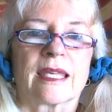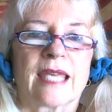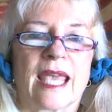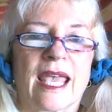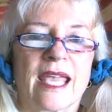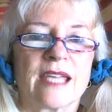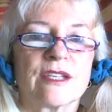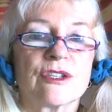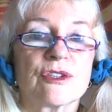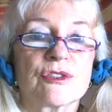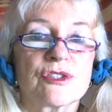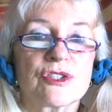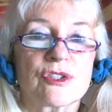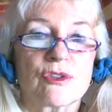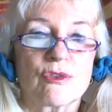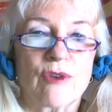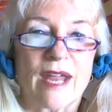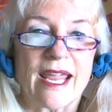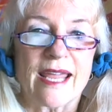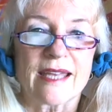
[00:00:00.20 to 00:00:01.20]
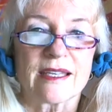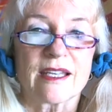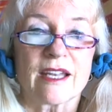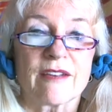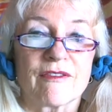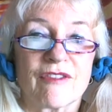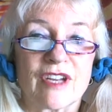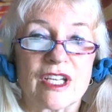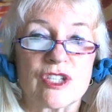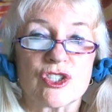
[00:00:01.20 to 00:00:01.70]
Kato's grand
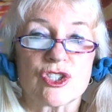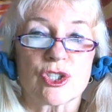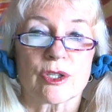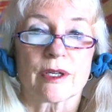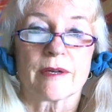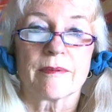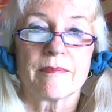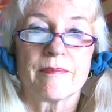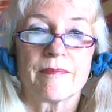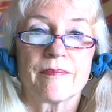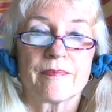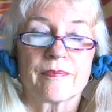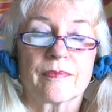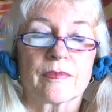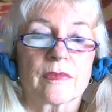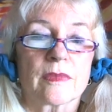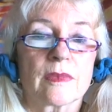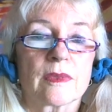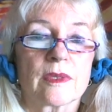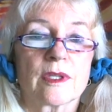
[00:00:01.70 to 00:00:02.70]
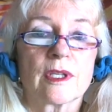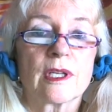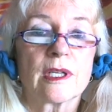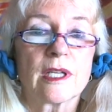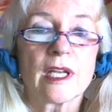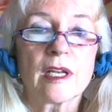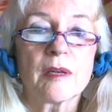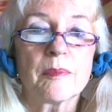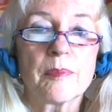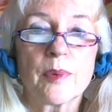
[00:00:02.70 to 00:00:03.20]
adventure. The
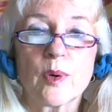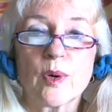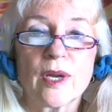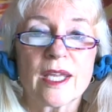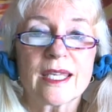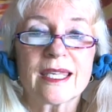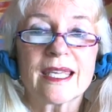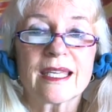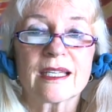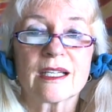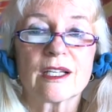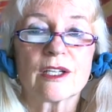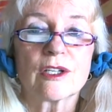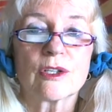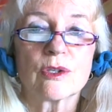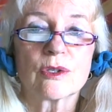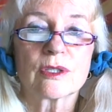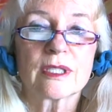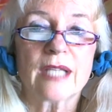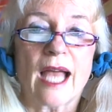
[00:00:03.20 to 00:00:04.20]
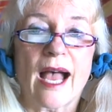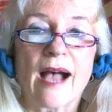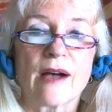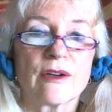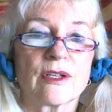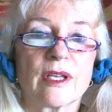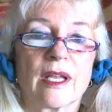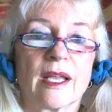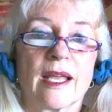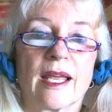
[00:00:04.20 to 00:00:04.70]
little boy kitten looked
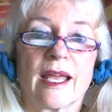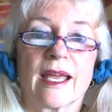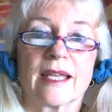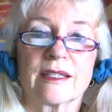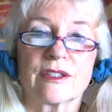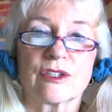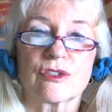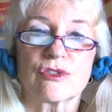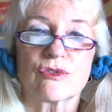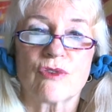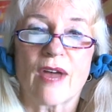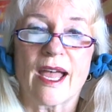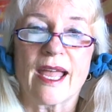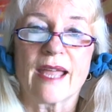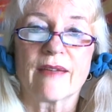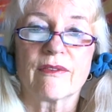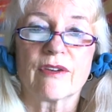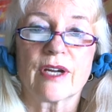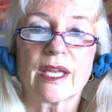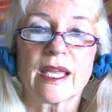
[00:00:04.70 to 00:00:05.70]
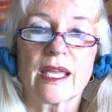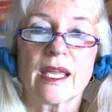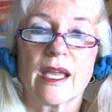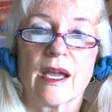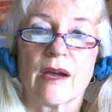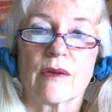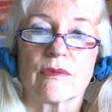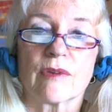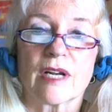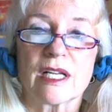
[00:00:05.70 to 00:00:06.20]
out at the driveway
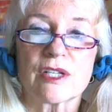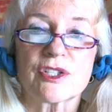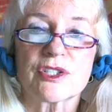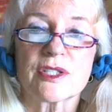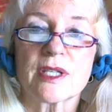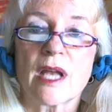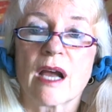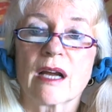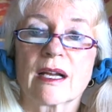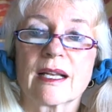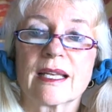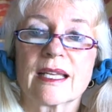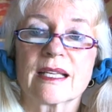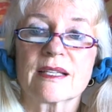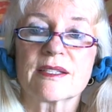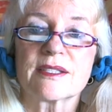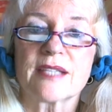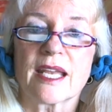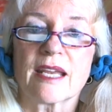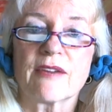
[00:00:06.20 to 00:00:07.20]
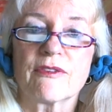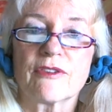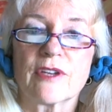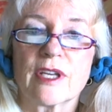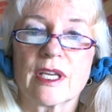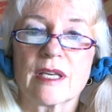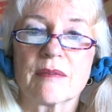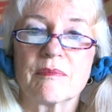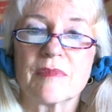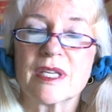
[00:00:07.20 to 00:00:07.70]
while snuggling
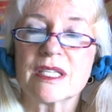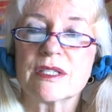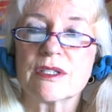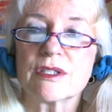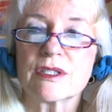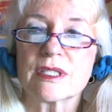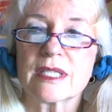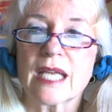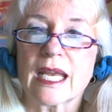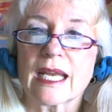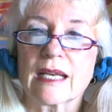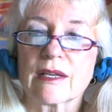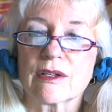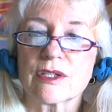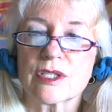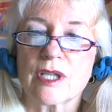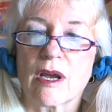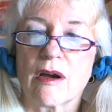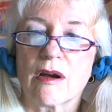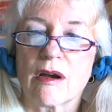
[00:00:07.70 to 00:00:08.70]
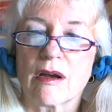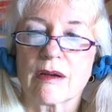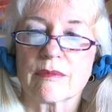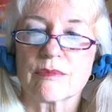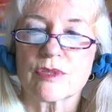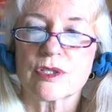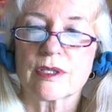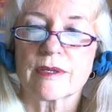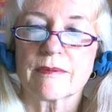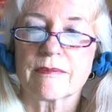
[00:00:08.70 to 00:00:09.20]
safely in Mrs. Taylor's
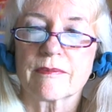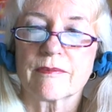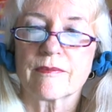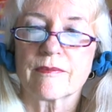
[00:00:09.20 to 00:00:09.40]
arms.